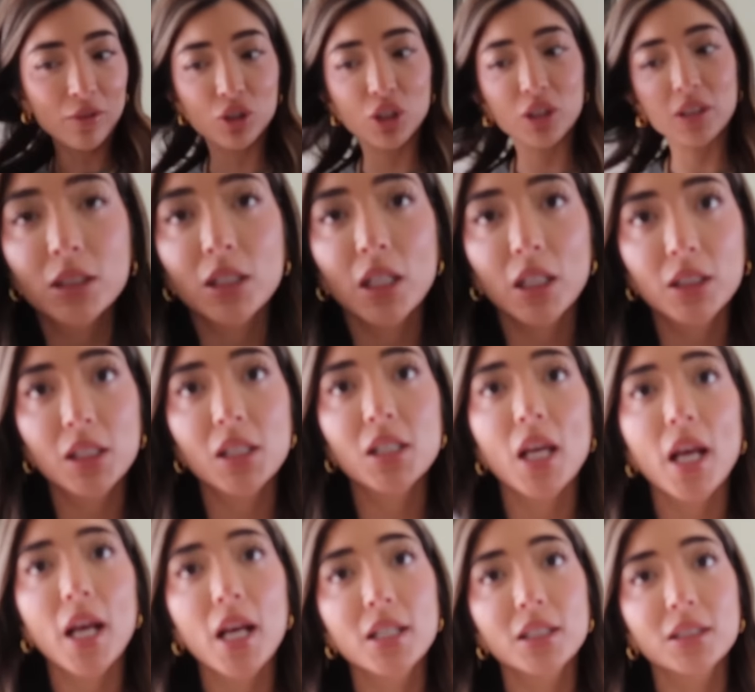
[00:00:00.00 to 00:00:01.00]
And she said, this is
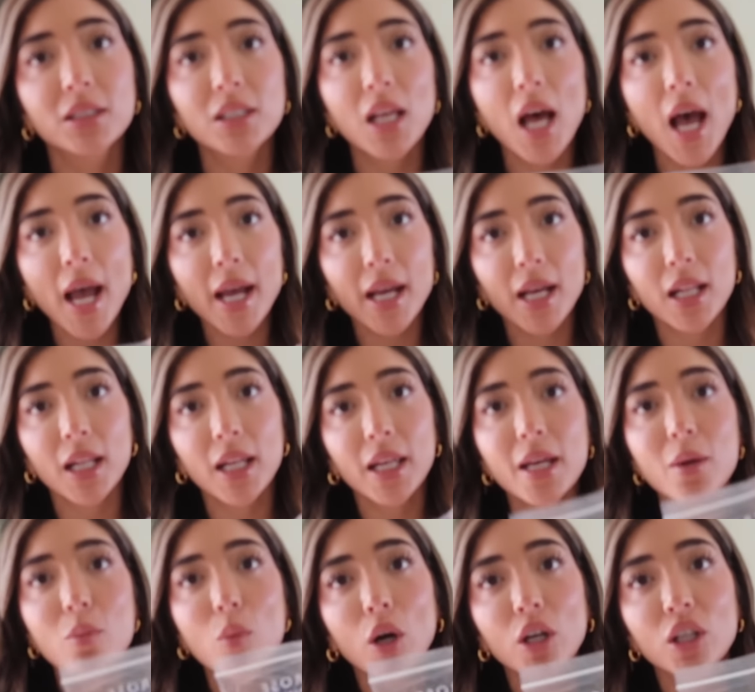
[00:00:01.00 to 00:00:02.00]

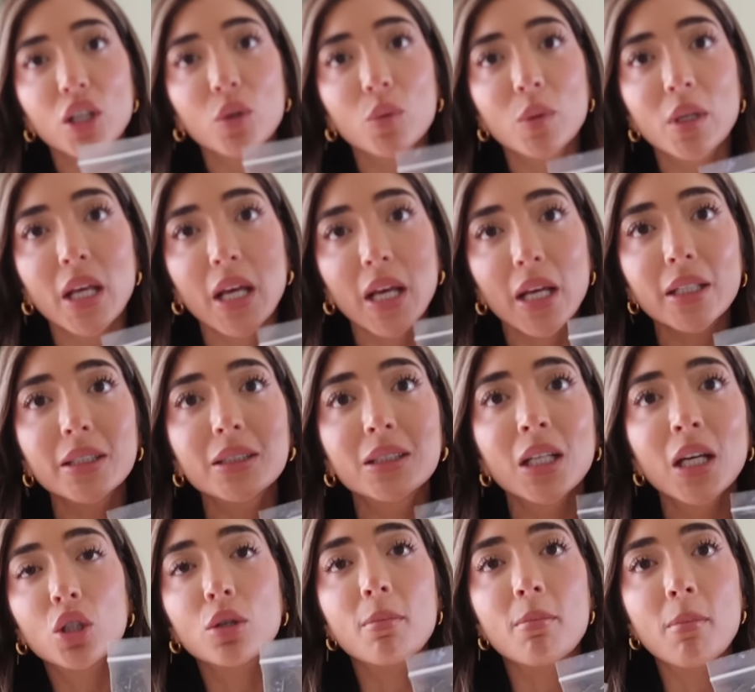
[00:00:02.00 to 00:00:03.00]
exactly what you need.
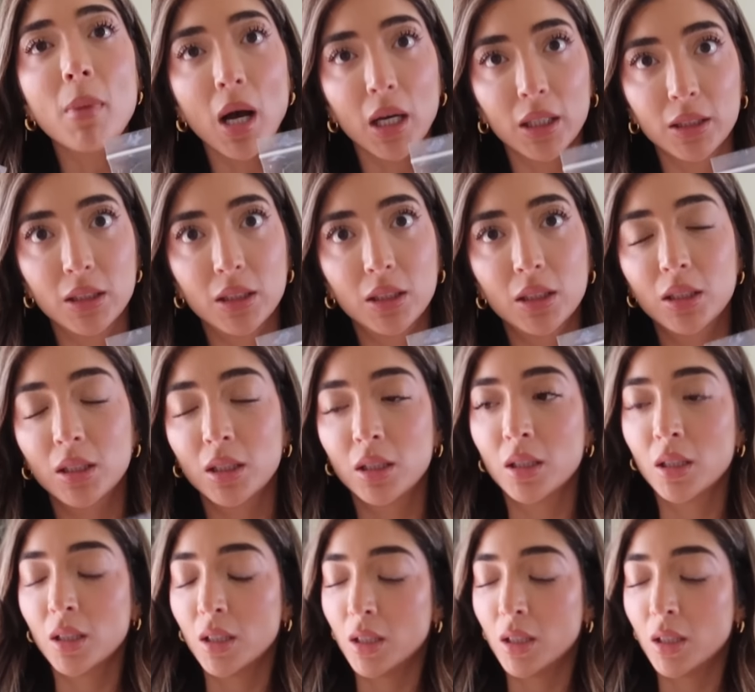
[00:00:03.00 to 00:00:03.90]
You must